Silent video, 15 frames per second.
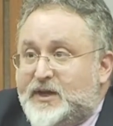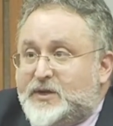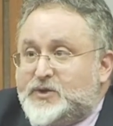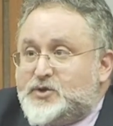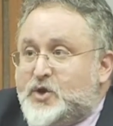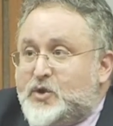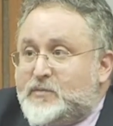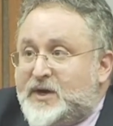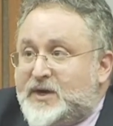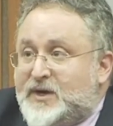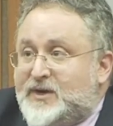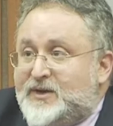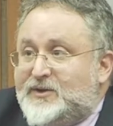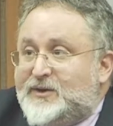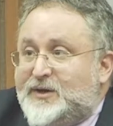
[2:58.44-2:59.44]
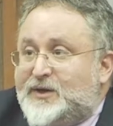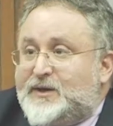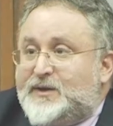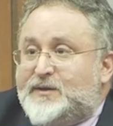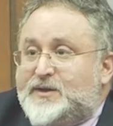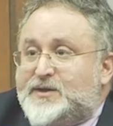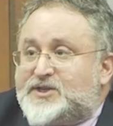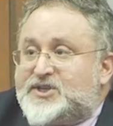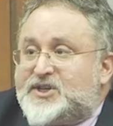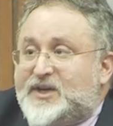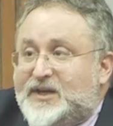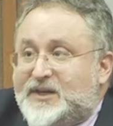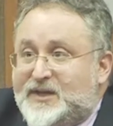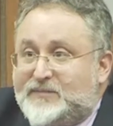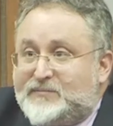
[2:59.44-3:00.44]
Nobody on the
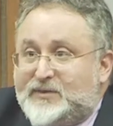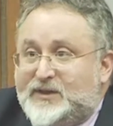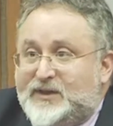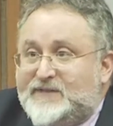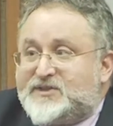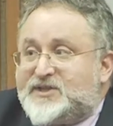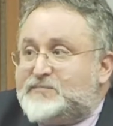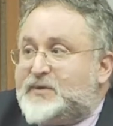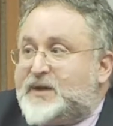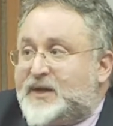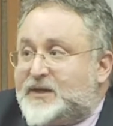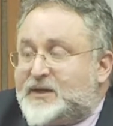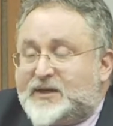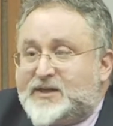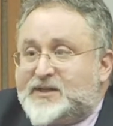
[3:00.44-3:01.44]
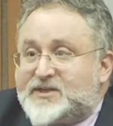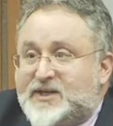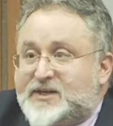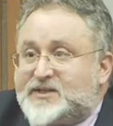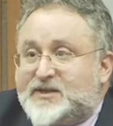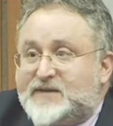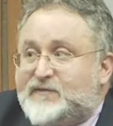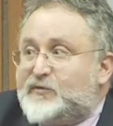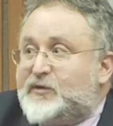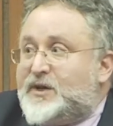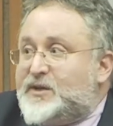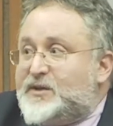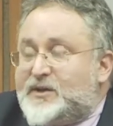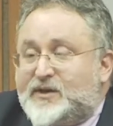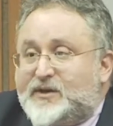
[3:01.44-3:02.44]
side that believes in patenting is asking for
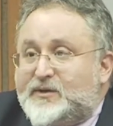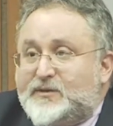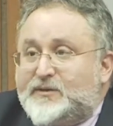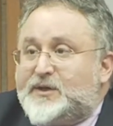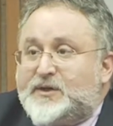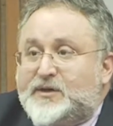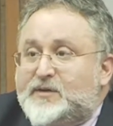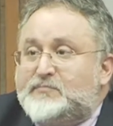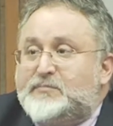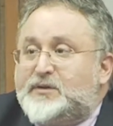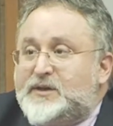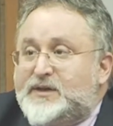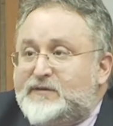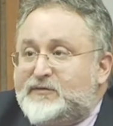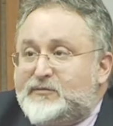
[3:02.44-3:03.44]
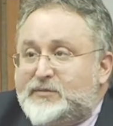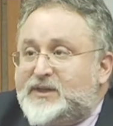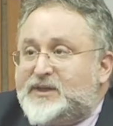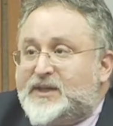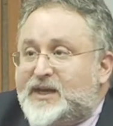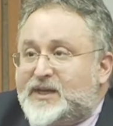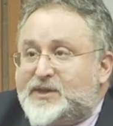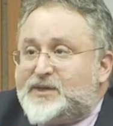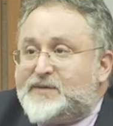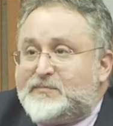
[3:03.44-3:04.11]
anything other than unbelievably lengthy